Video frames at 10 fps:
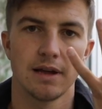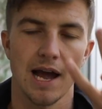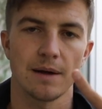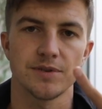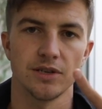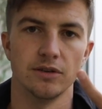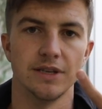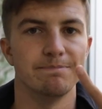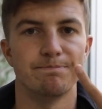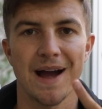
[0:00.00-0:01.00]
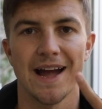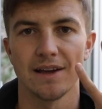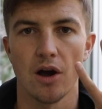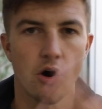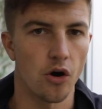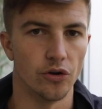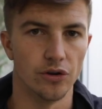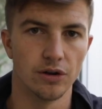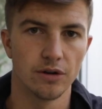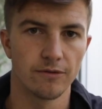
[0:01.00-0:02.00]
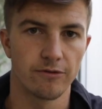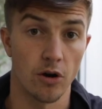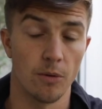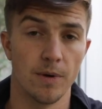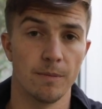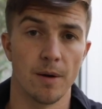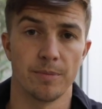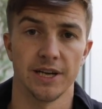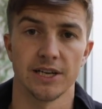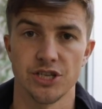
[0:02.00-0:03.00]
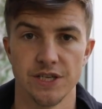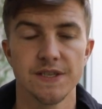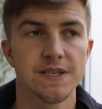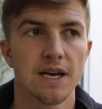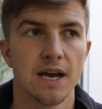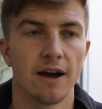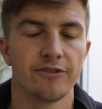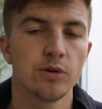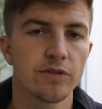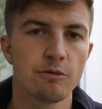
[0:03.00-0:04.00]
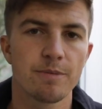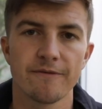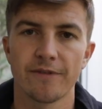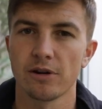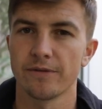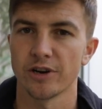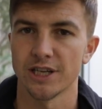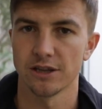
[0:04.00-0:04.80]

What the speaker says: absolutely bang on from my predictions. A few of them have been very, very